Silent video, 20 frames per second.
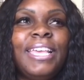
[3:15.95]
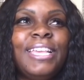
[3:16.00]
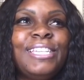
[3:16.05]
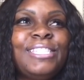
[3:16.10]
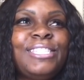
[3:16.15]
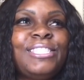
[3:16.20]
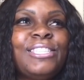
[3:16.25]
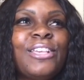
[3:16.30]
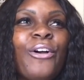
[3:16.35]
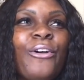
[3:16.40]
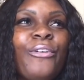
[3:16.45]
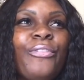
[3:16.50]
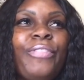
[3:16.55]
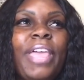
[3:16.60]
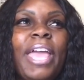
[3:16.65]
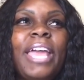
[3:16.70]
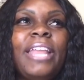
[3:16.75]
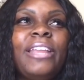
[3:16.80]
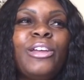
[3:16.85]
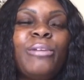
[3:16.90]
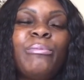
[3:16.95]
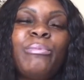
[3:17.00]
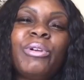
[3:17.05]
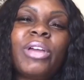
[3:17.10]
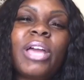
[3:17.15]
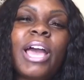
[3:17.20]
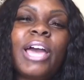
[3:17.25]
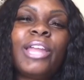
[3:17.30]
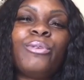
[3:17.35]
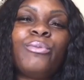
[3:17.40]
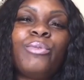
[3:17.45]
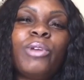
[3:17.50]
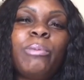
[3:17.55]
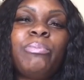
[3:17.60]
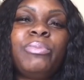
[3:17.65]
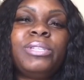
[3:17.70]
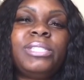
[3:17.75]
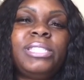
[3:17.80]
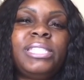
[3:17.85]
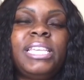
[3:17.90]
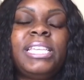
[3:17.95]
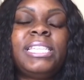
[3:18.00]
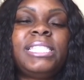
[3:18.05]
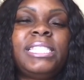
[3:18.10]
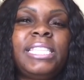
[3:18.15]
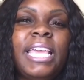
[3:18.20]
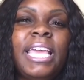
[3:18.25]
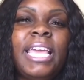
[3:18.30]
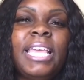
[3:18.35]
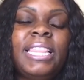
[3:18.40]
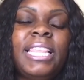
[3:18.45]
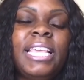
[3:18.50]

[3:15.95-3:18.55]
So that number kind of represents that,